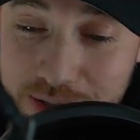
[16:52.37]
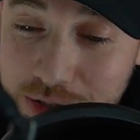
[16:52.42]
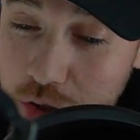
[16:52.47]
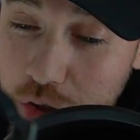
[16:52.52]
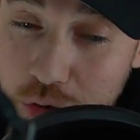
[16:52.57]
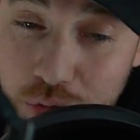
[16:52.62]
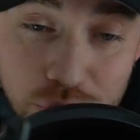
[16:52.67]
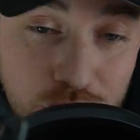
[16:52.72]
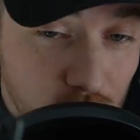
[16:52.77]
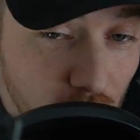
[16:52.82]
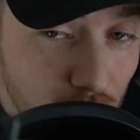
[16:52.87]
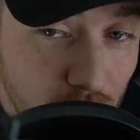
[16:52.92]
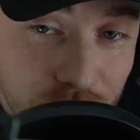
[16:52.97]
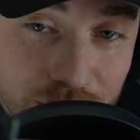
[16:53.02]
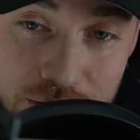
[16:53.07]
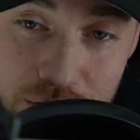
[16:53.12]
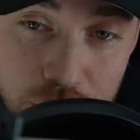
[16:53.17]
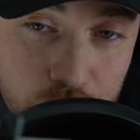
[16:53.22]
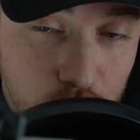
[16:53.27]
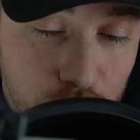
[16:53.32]
You don't
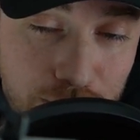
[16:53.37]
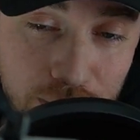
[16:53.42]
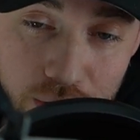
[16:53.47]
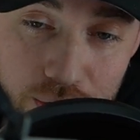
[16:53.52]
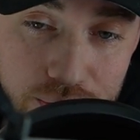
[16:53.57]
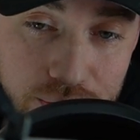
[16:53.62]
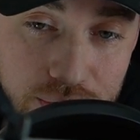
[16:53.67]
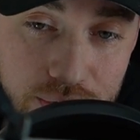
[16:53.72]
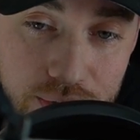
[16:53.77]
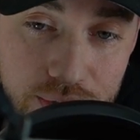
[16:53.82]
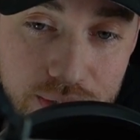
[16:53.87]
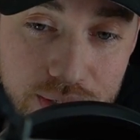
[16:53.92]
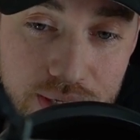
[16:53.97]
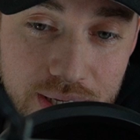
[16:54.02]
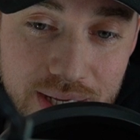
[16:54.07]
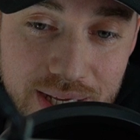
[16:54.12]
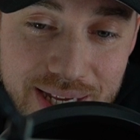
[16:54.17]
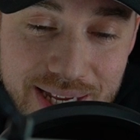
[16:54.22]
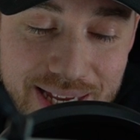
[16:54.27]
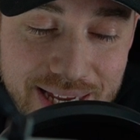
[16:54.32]
get to do both.
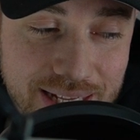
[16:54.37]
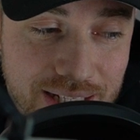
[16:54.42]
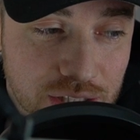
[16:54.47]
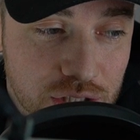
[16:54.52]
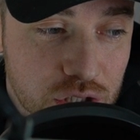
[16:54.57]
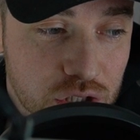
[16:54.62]
It's